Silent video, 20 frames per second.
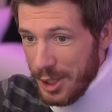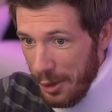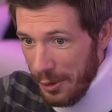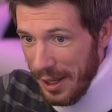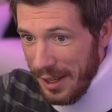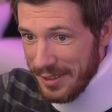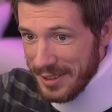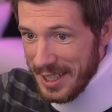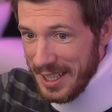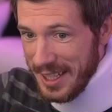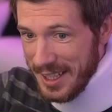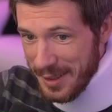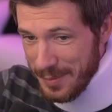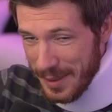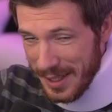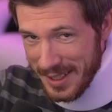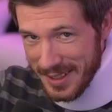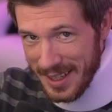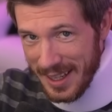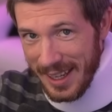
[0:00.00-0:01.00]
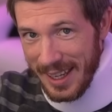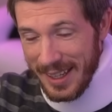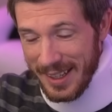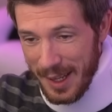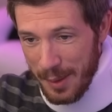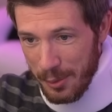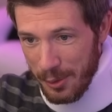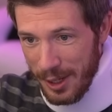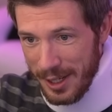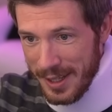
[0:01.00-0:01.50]
don't have skins because I can't
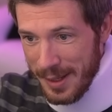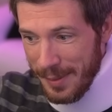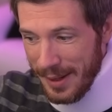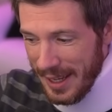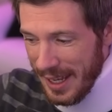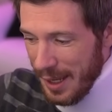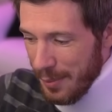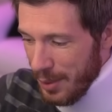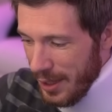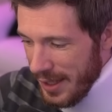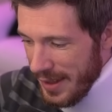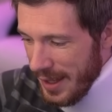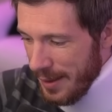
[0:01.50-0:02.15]
upgrade them. I can't play